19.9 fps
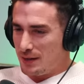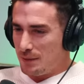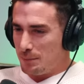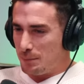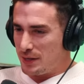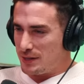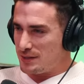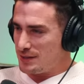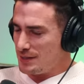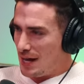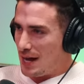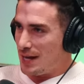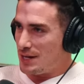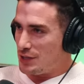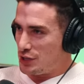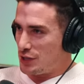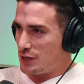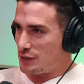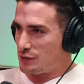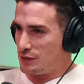but it's not
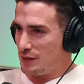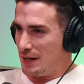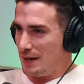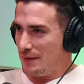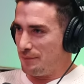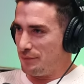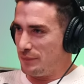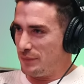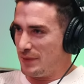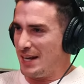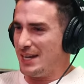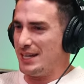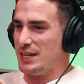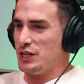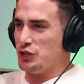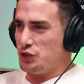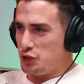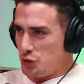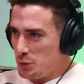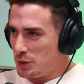just that he
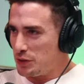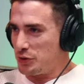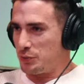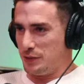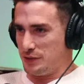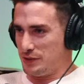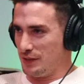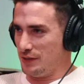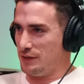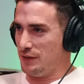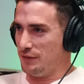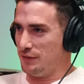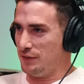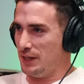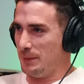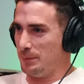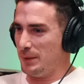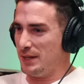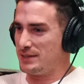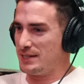can do a 360
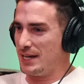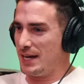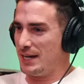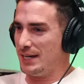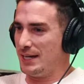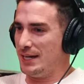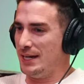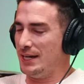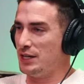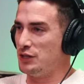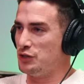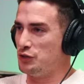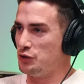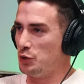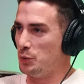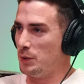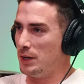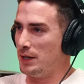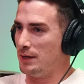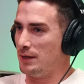flip. It's that he can
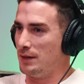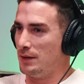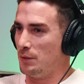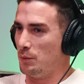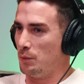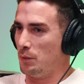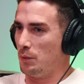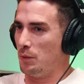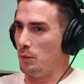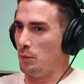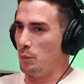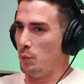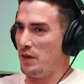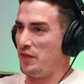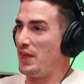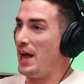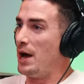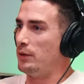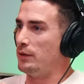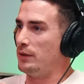do it
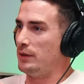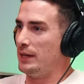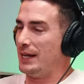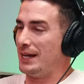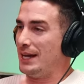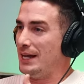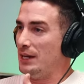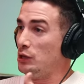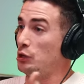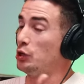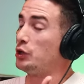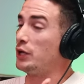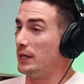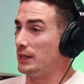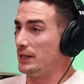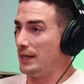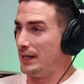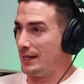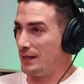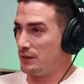without like it
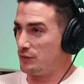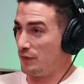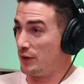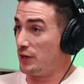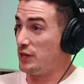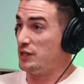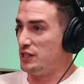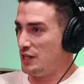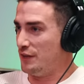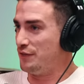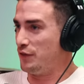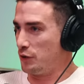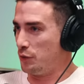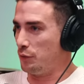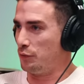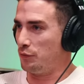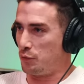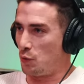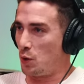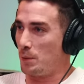looking like it's very
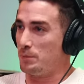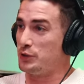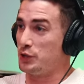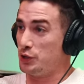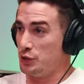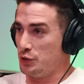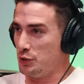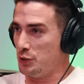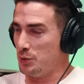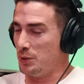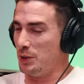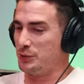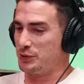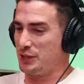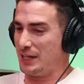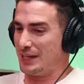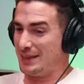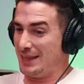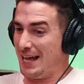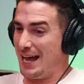difficult for him to do. I was
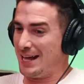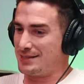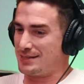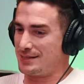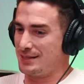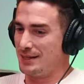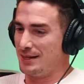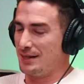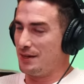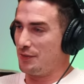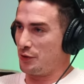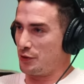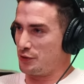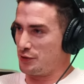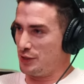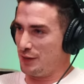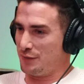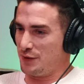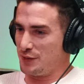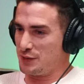like, there's
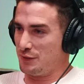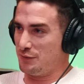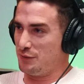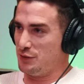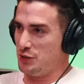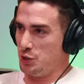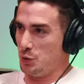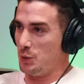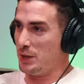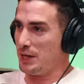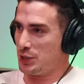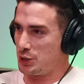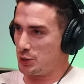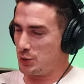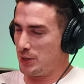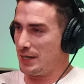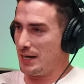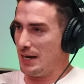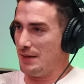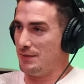a difference of doing a
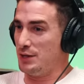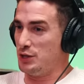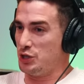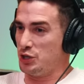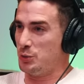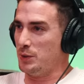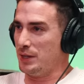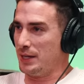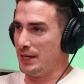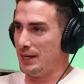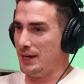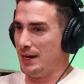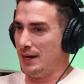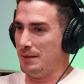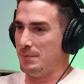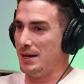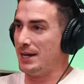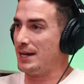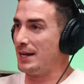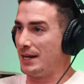trick and then doing it
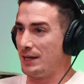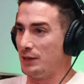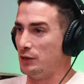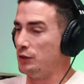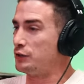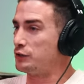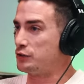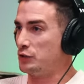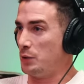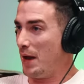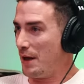and making it look so